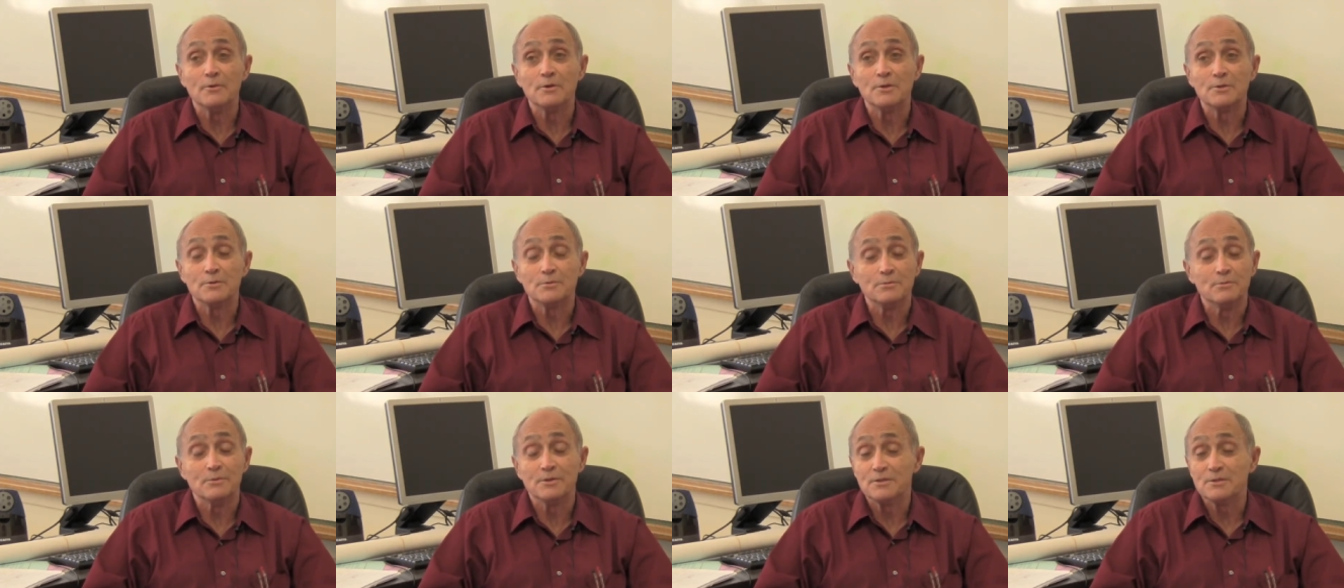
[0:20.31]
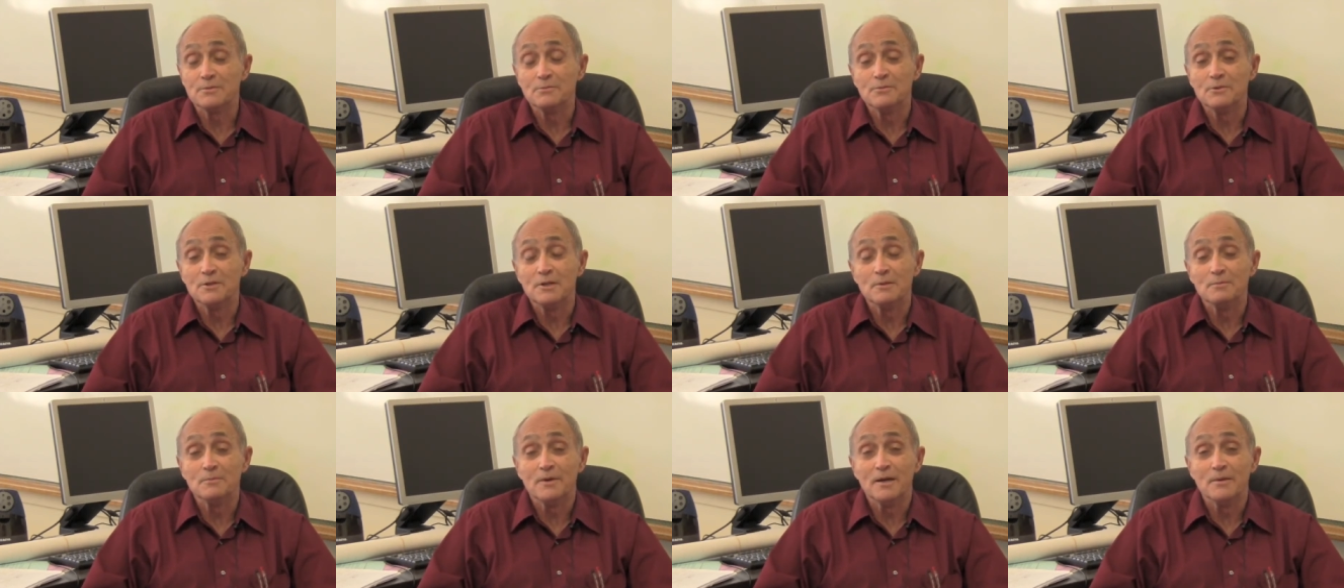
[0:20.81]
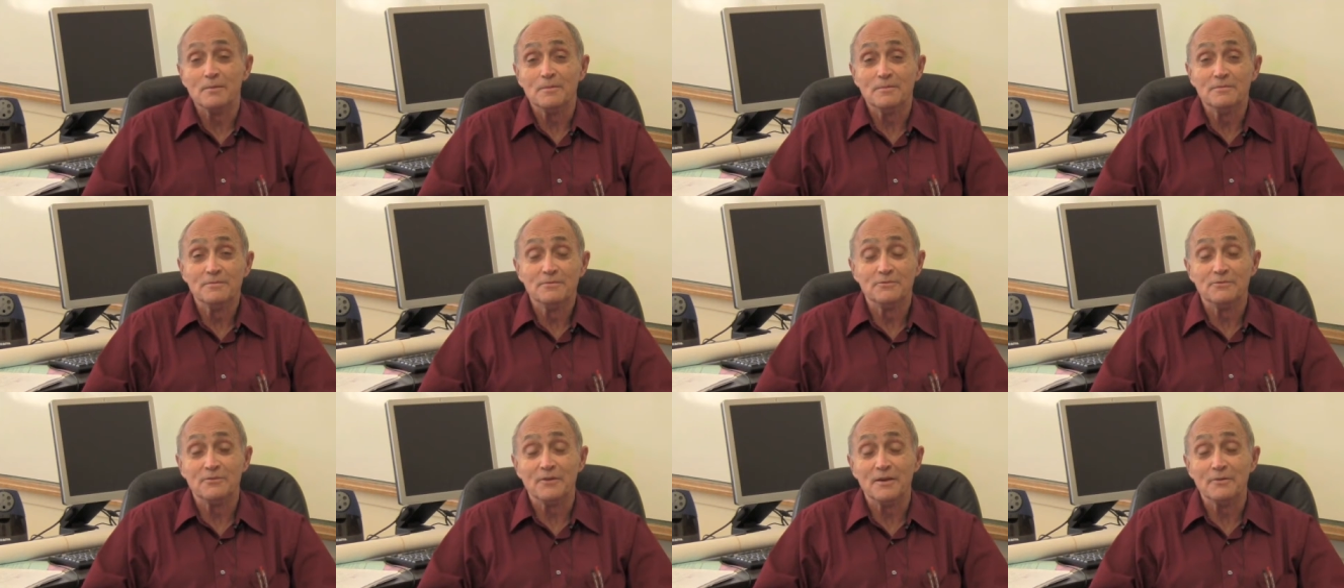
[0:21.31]
which wasn't one of my
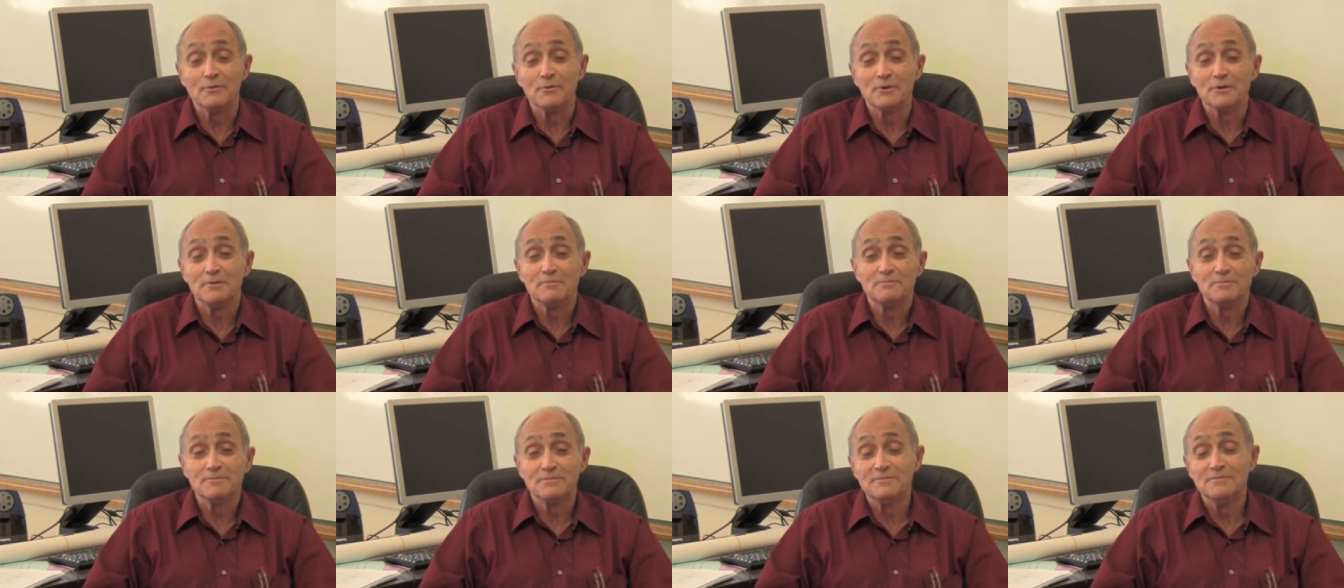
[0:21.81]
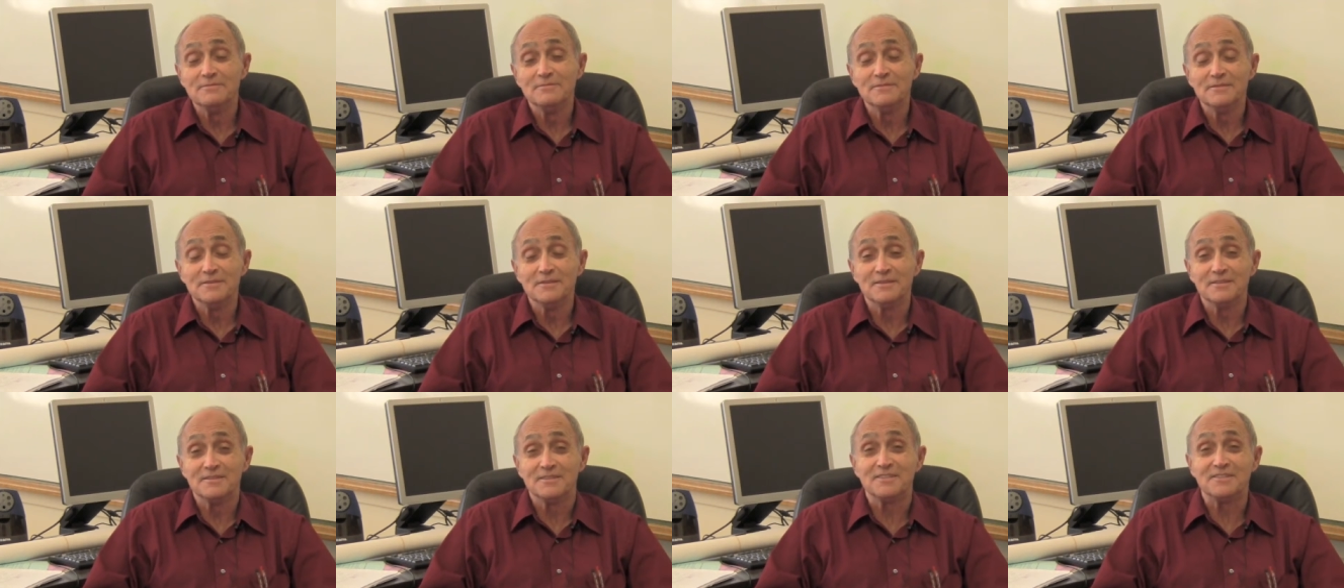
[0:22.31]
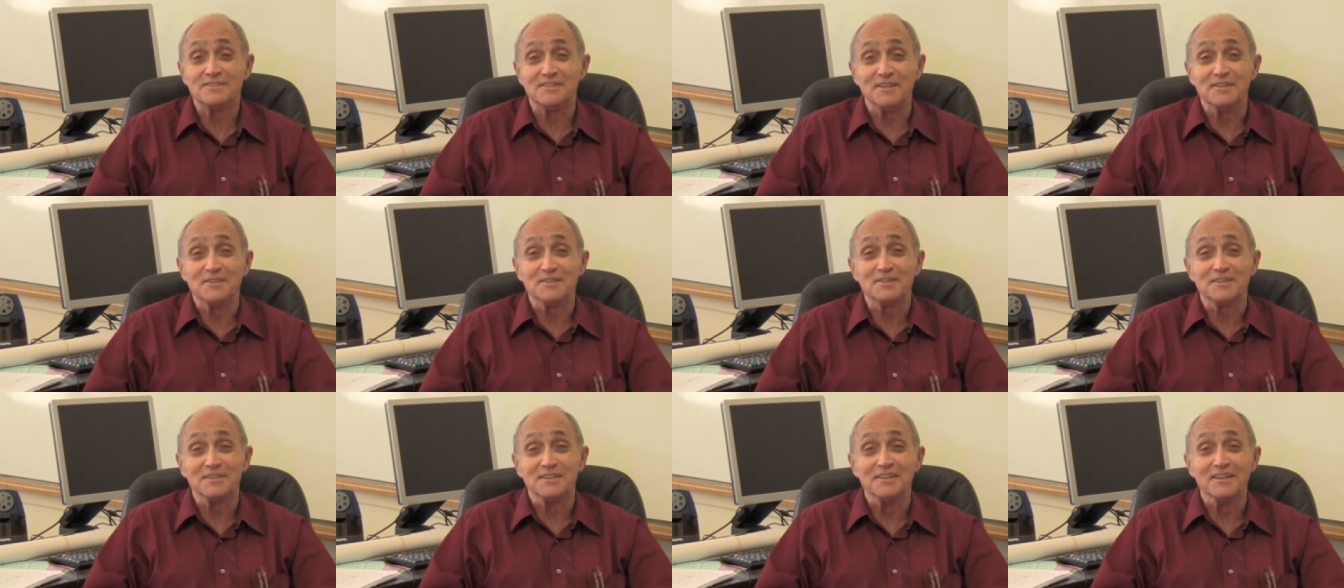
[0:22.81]
favorite
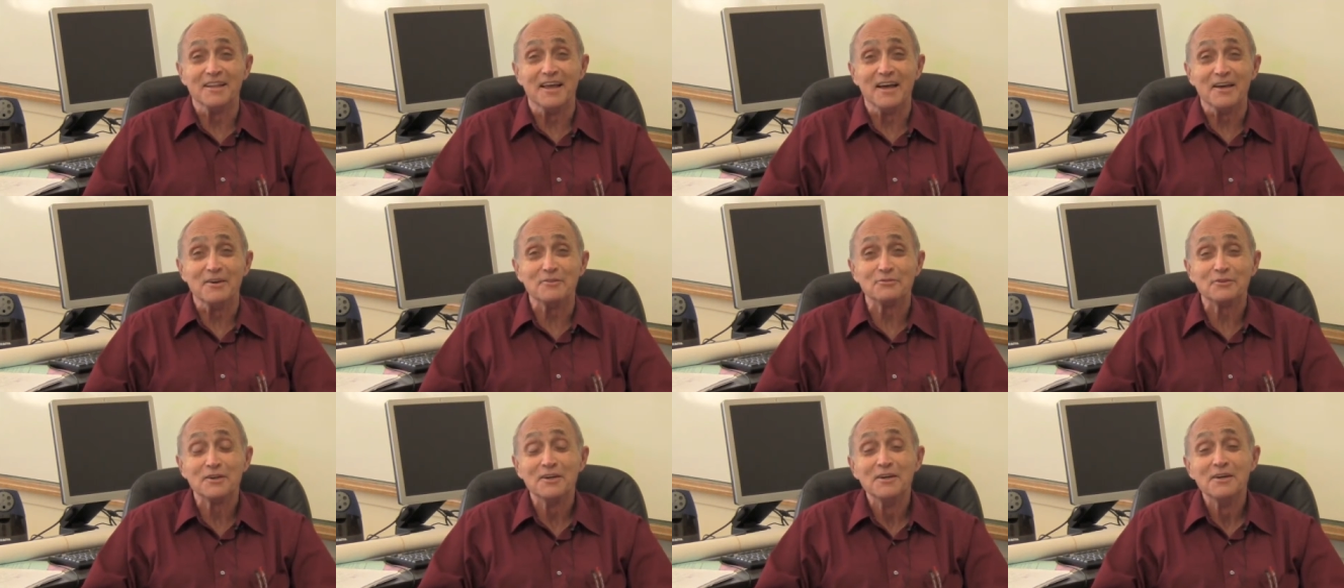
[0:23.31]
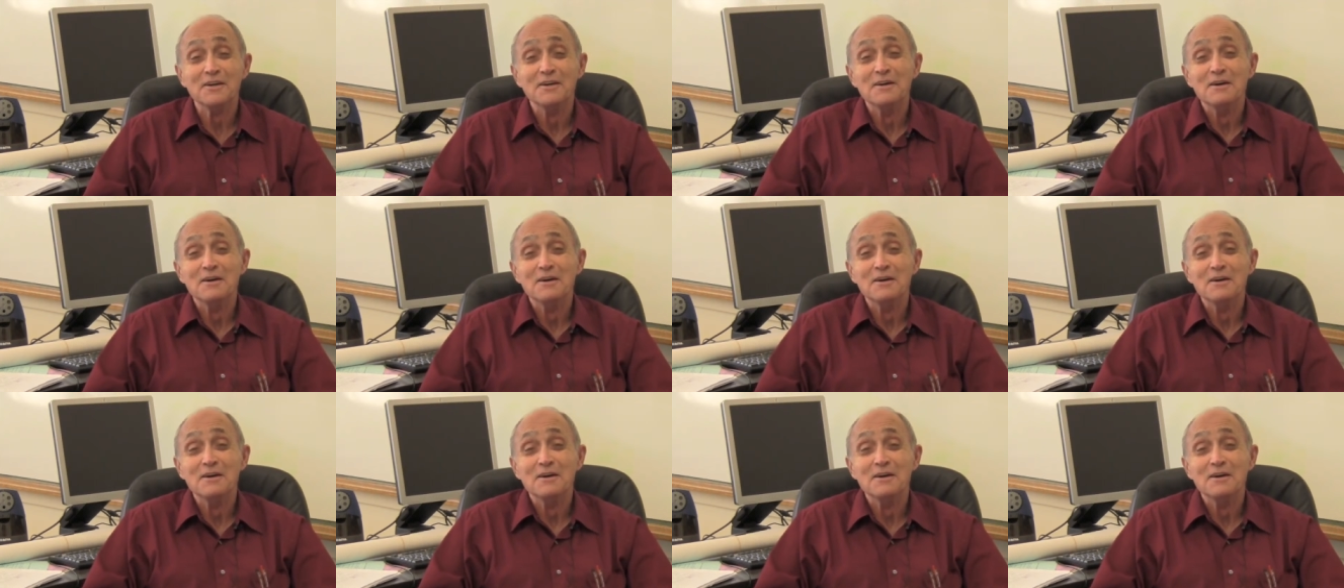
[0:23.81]
stints in life.